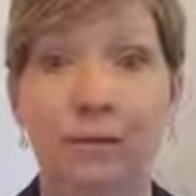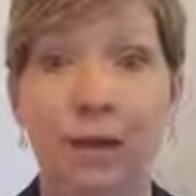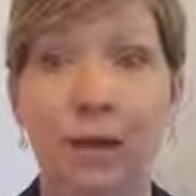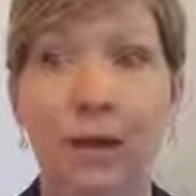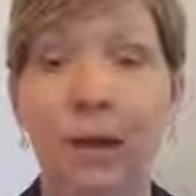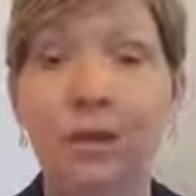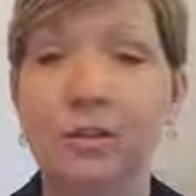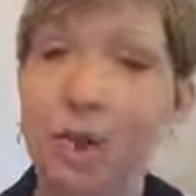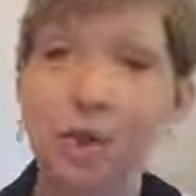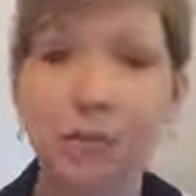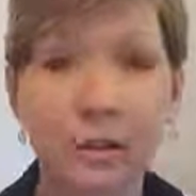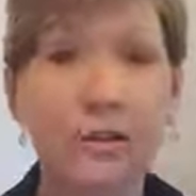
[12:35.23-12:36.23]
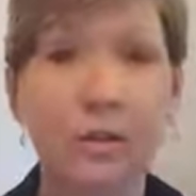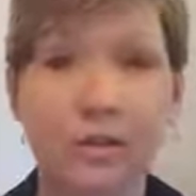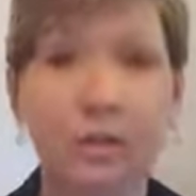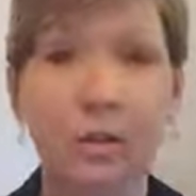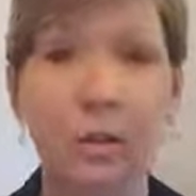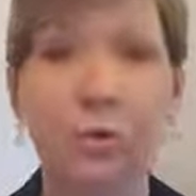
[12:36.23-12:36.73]
And I don't
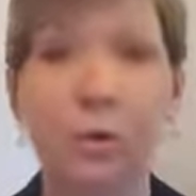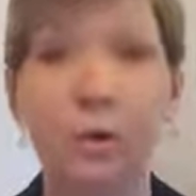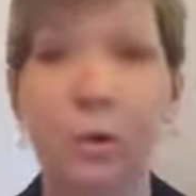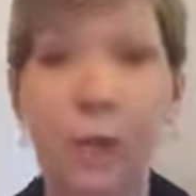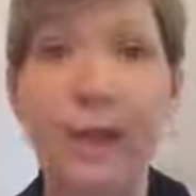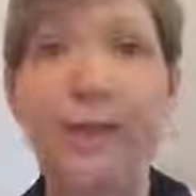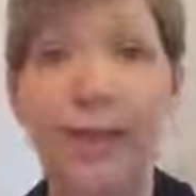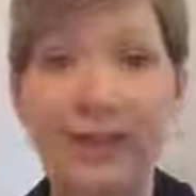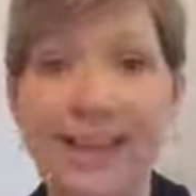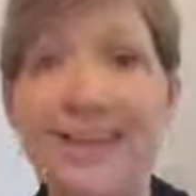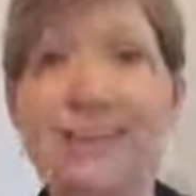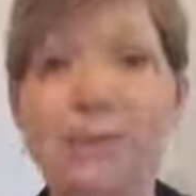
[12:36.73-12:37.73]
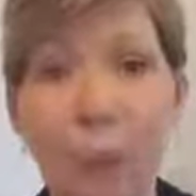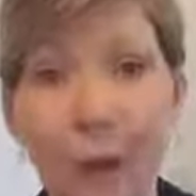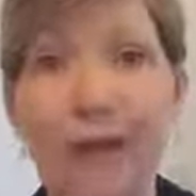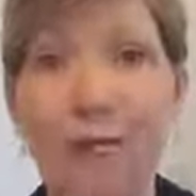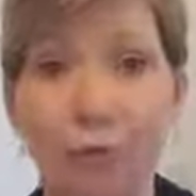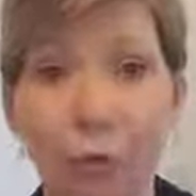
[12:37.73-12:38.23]
necessarily want to wait on his
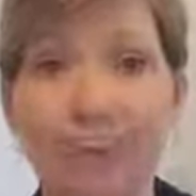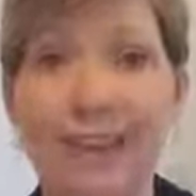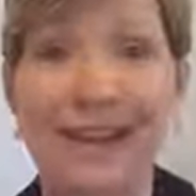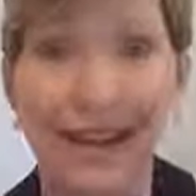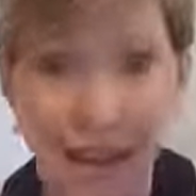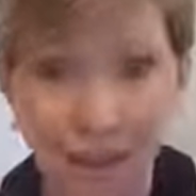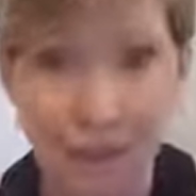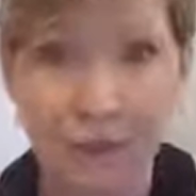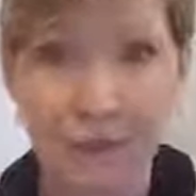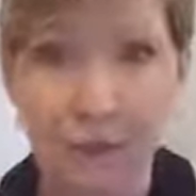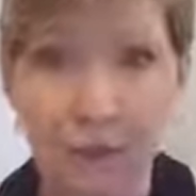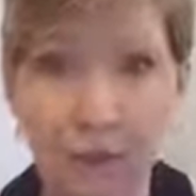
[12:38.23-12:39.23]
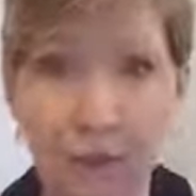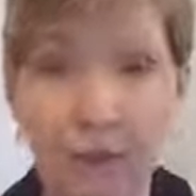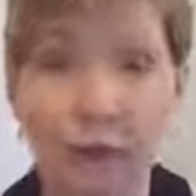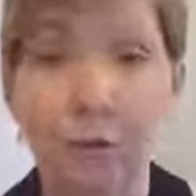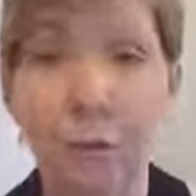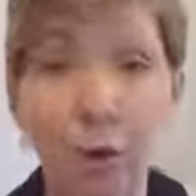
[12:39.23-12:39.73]
way for me to have it.
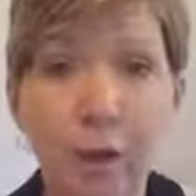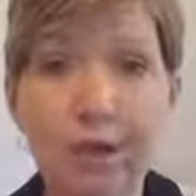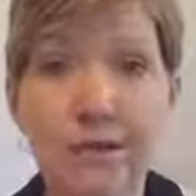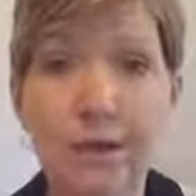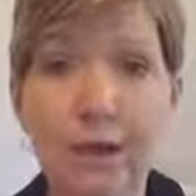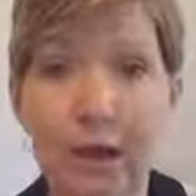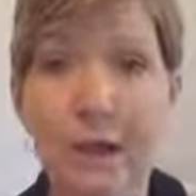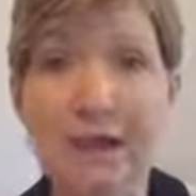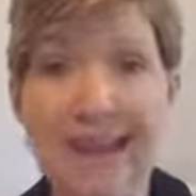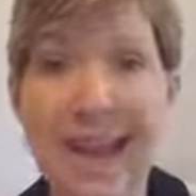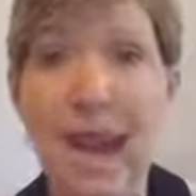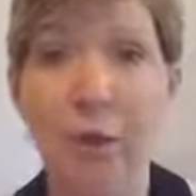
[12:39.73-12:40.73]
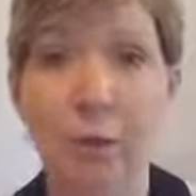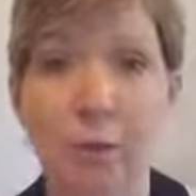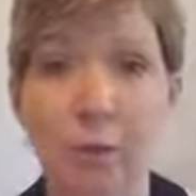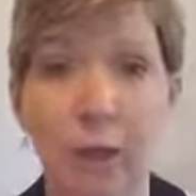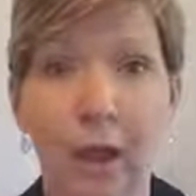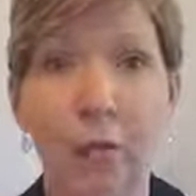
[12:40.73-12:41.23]
I want it now.
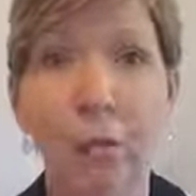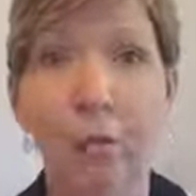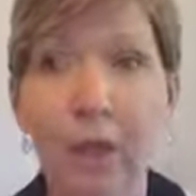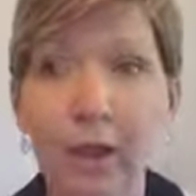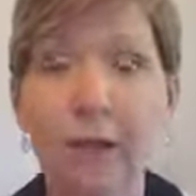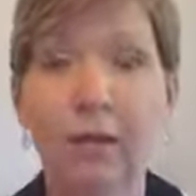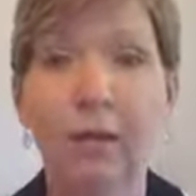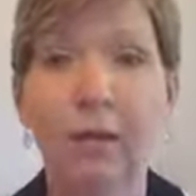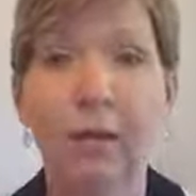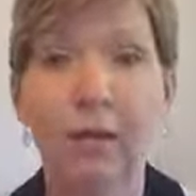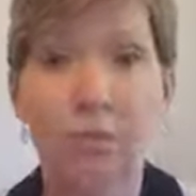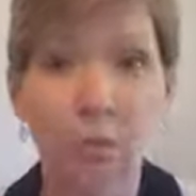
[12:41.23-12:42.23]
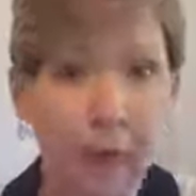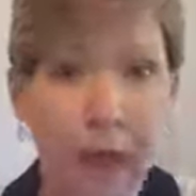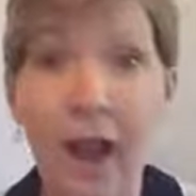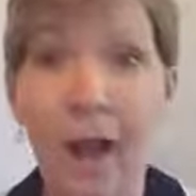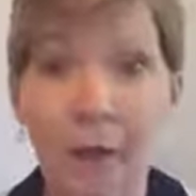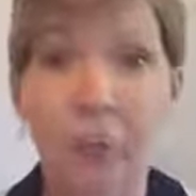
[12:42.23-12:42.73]
I want it when
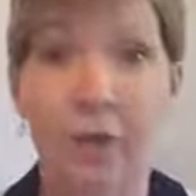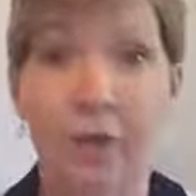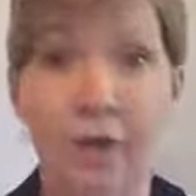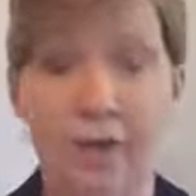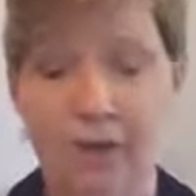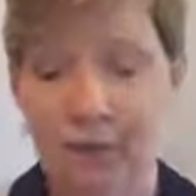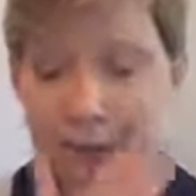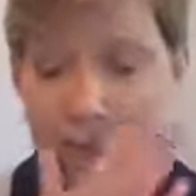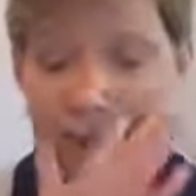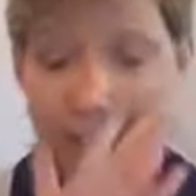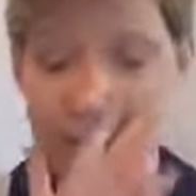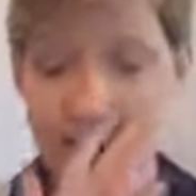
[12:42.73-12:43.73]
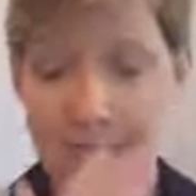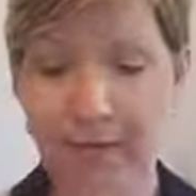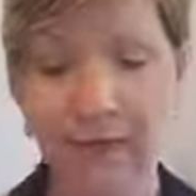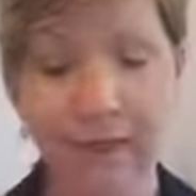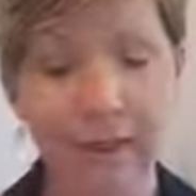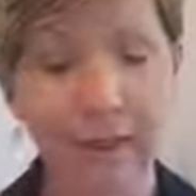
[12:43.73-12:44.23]
I want it.
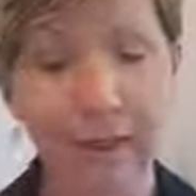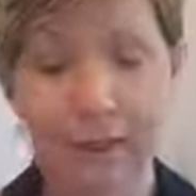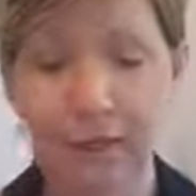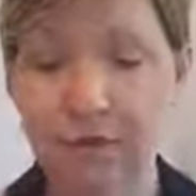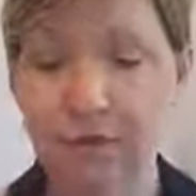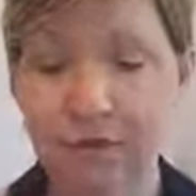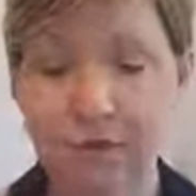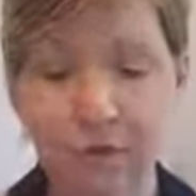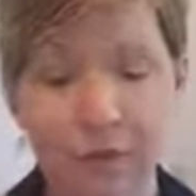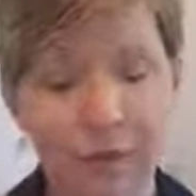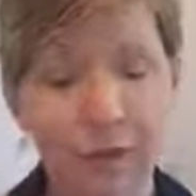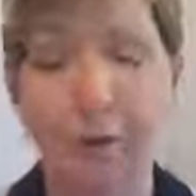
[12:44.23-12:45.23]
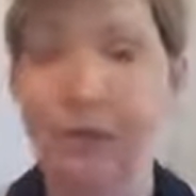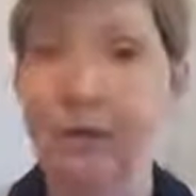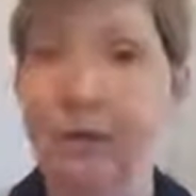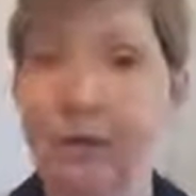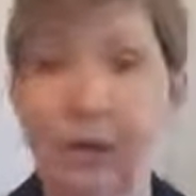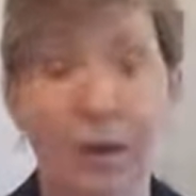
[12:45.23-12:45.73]
And it's,
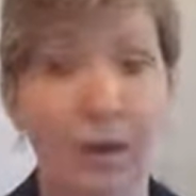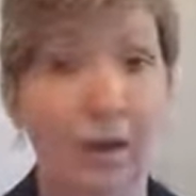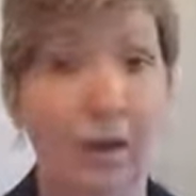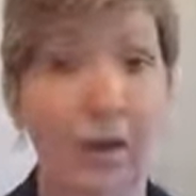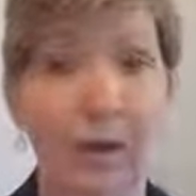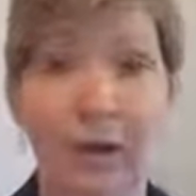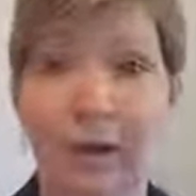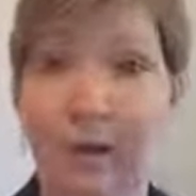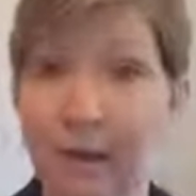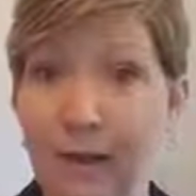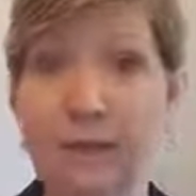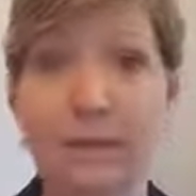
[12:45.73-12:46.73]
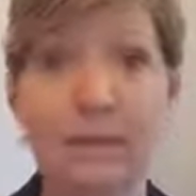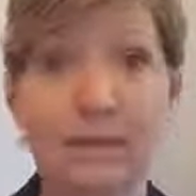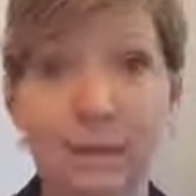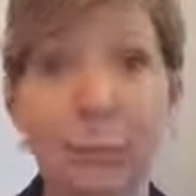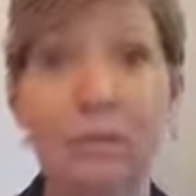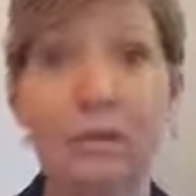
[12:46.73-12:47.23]
it's a
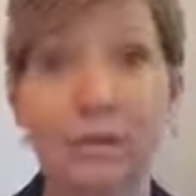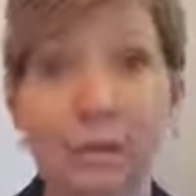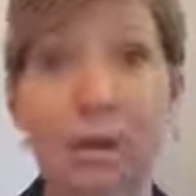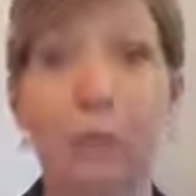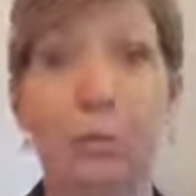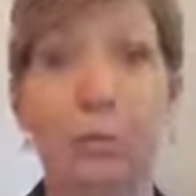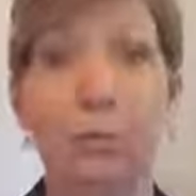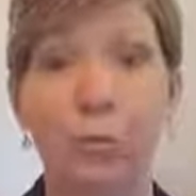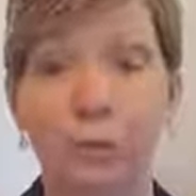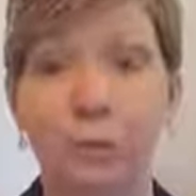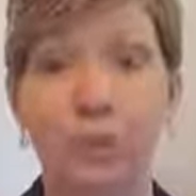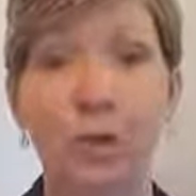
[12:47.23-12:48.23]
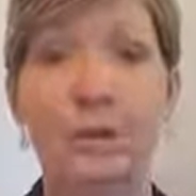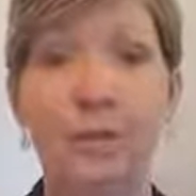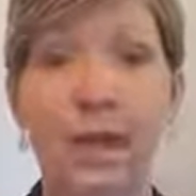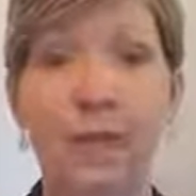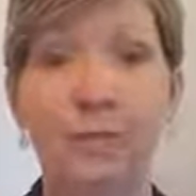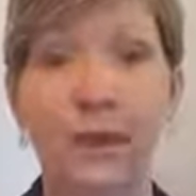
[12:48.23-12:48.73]
slippery slope when we start
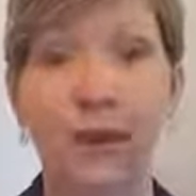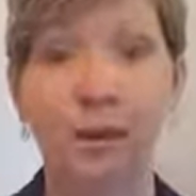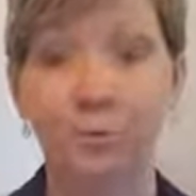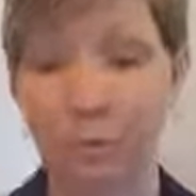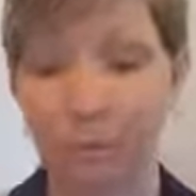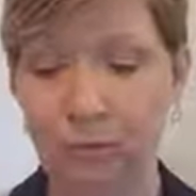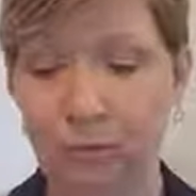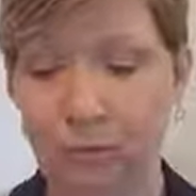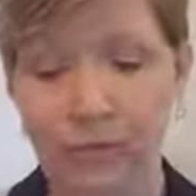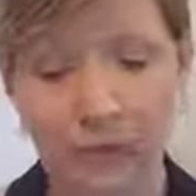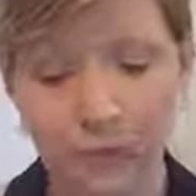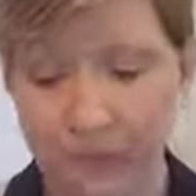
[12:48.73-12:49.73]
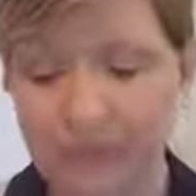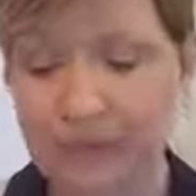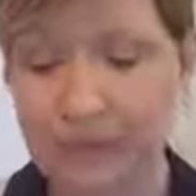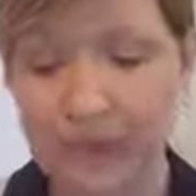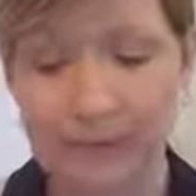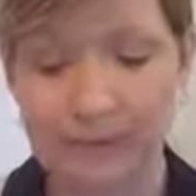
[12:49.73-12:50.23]
down that road. It
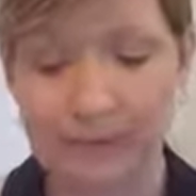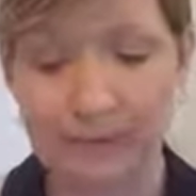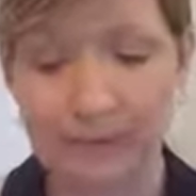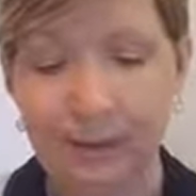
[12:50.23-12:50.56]
just is.